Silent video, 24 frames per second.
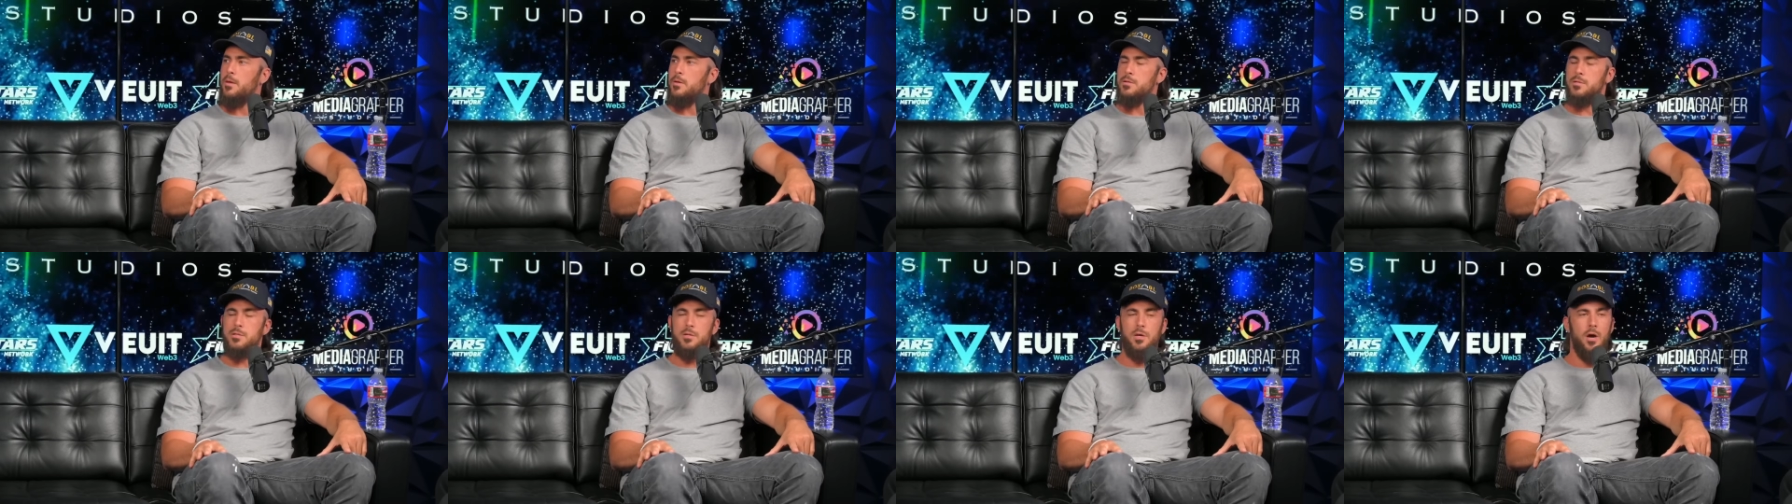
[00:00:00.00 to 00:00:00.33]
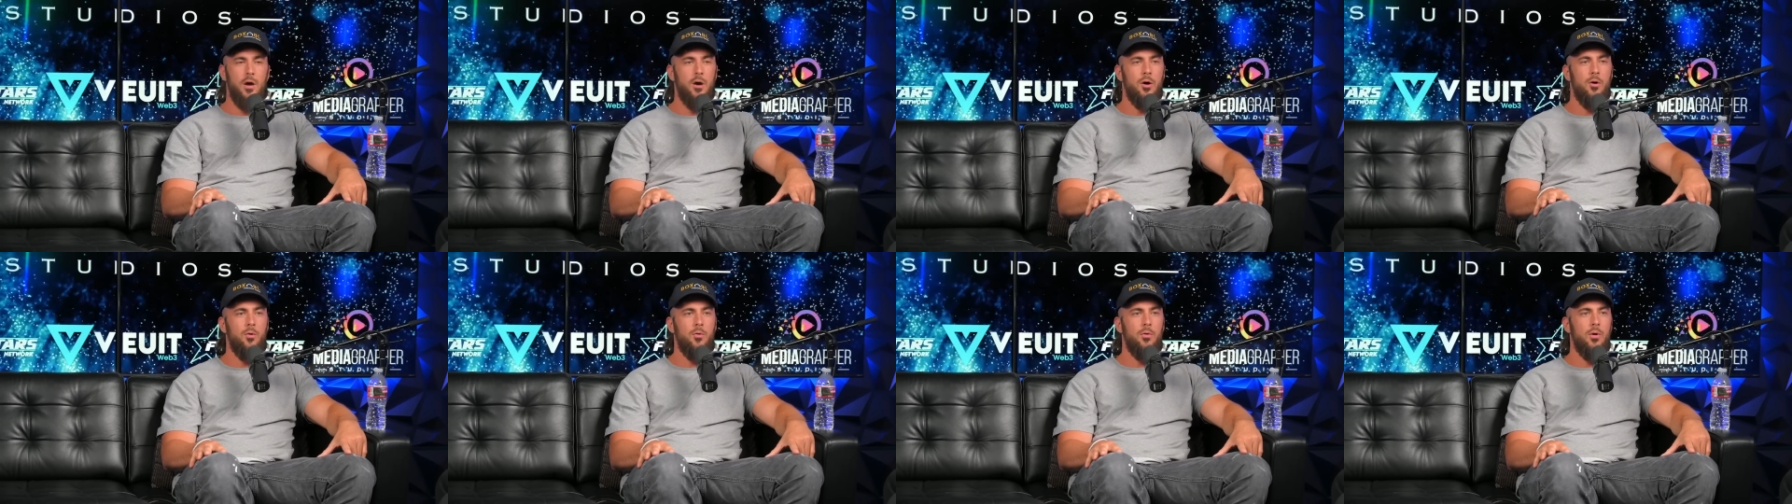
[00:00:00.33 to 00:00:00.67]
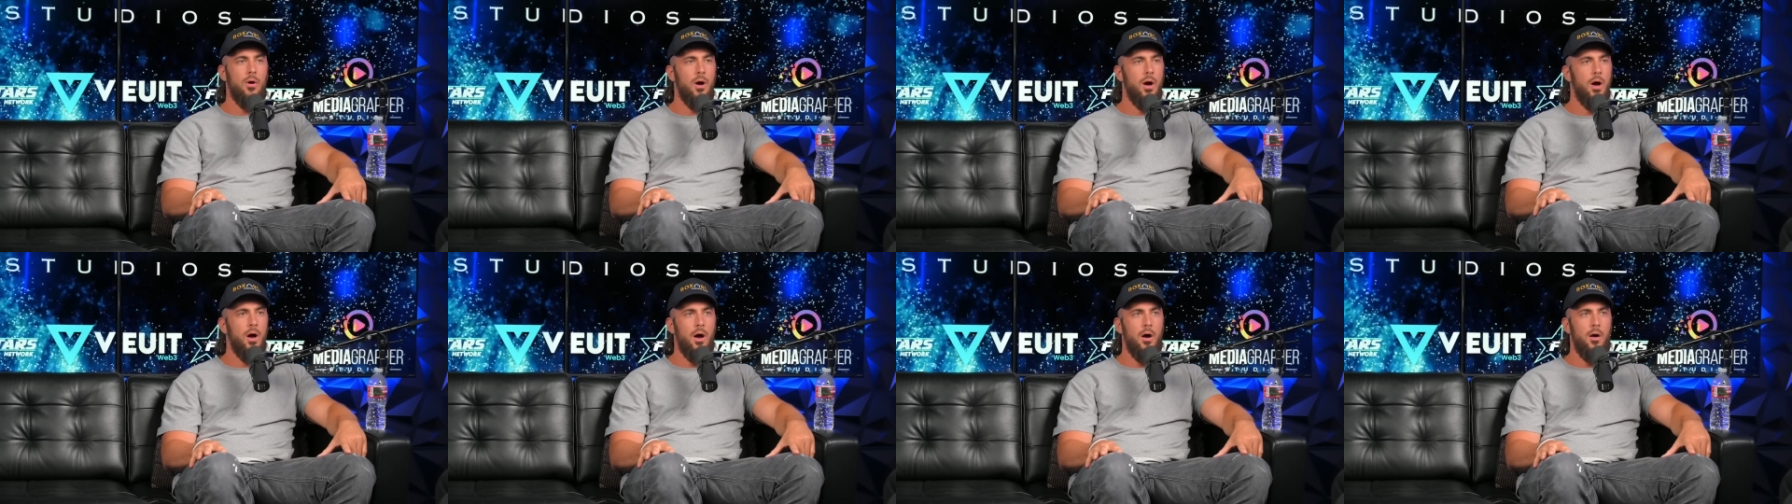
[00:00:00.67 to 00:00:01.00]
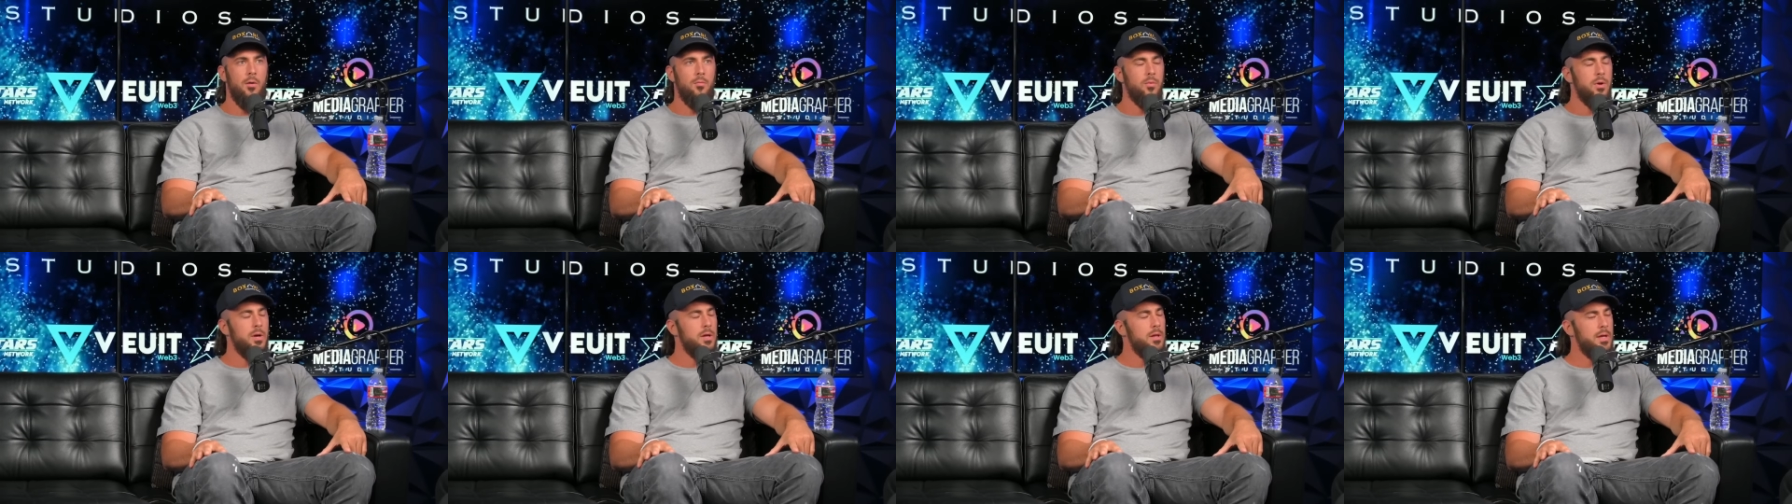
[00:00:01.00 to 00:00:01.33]
So uh,
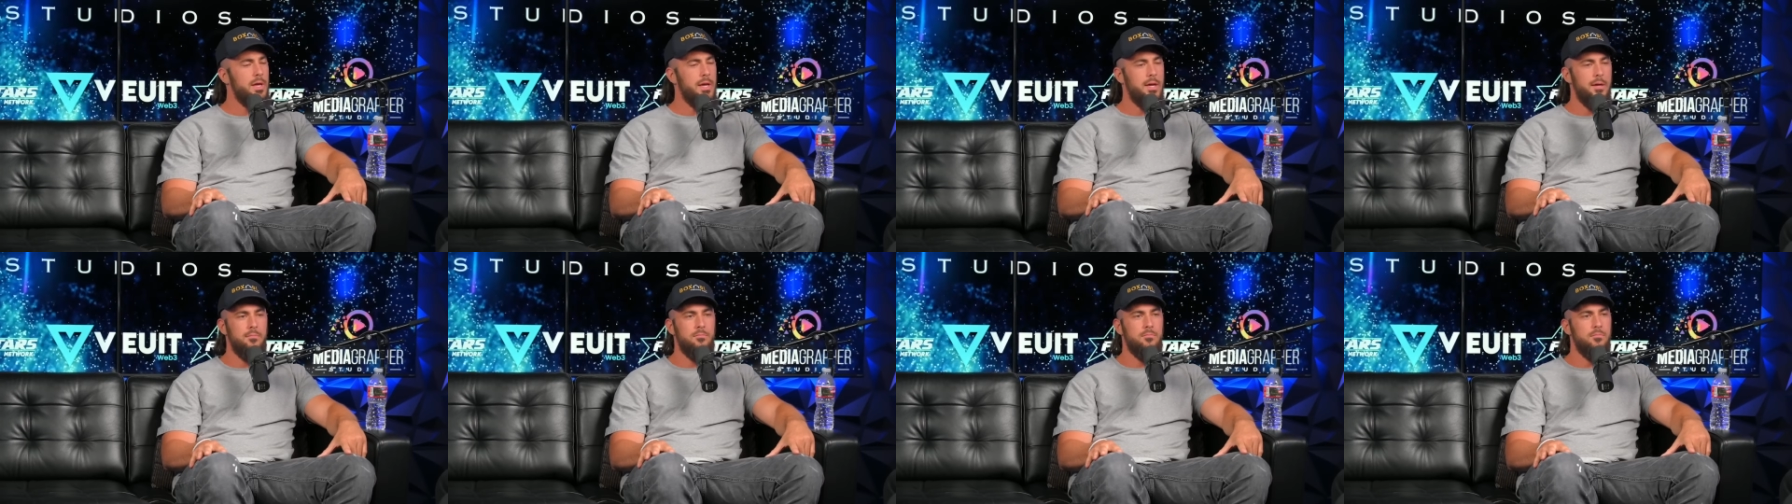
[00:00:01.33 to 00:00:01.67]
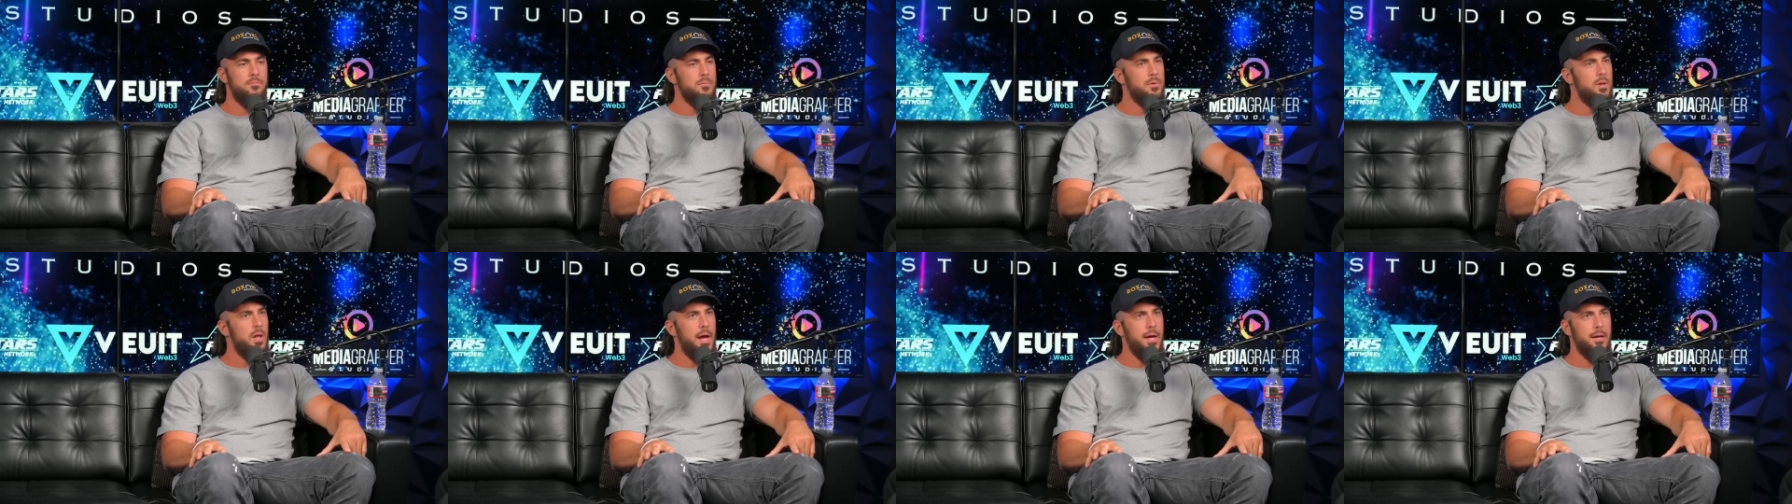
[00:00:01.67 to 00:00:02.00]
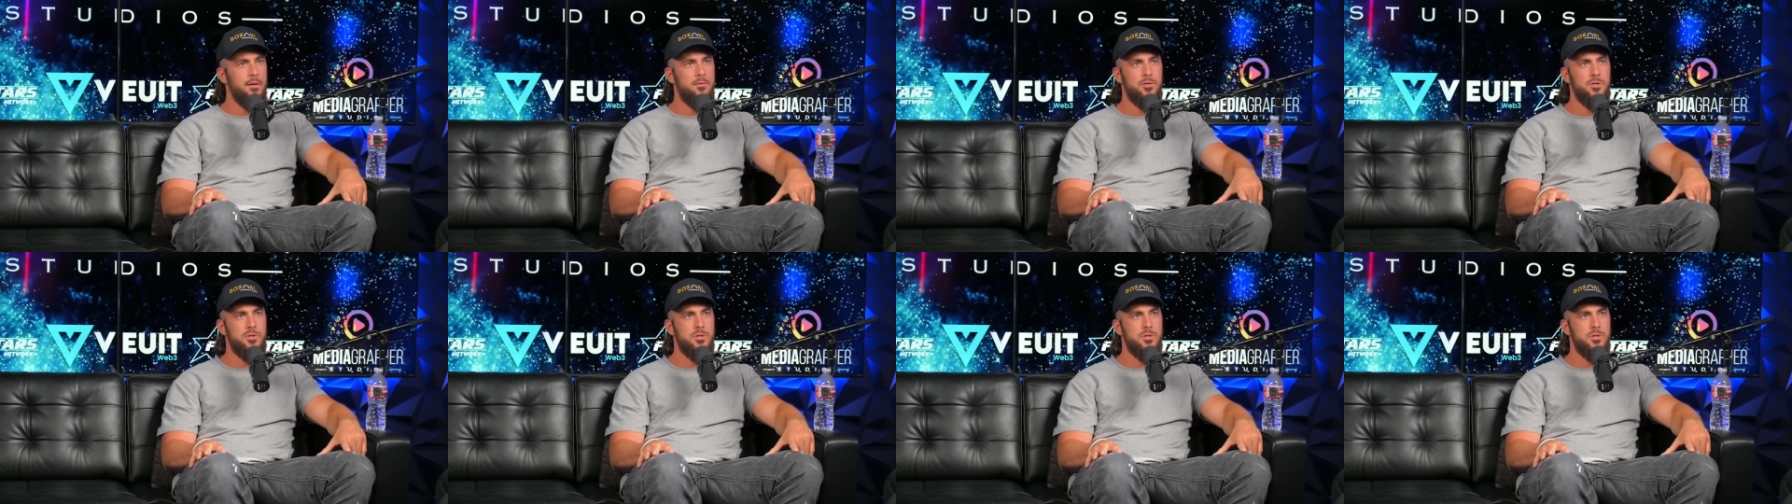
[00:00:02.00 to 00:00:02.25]
really like